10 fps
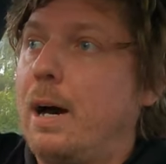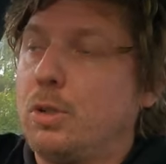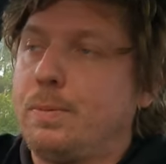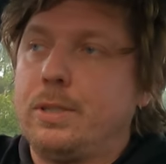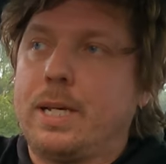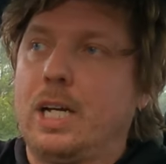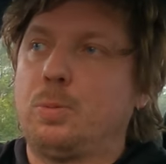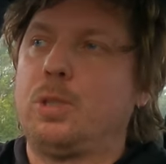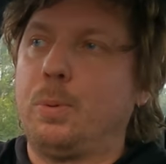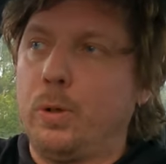which means
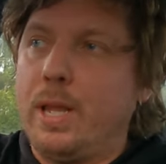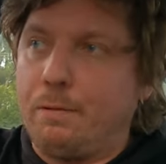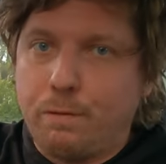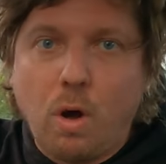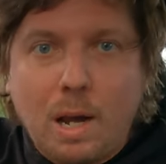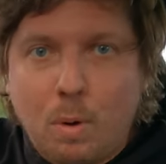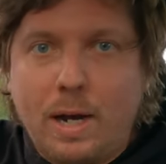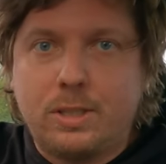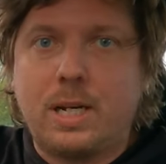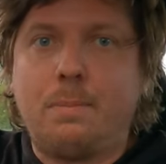customers put in their
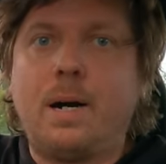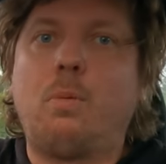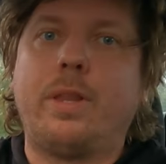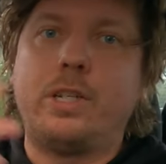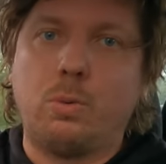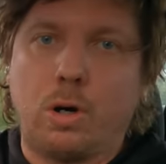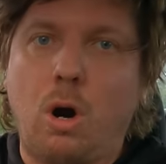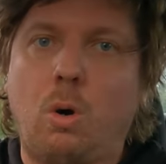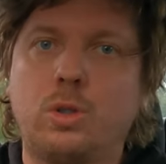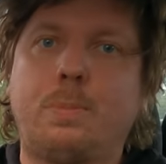Flybuys number when they do a
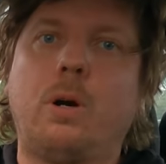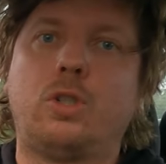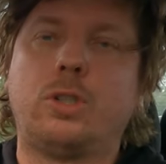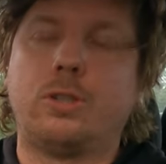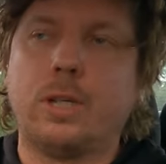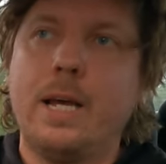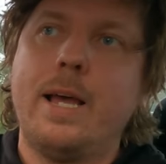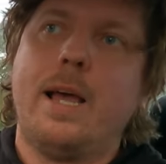Coles purchase,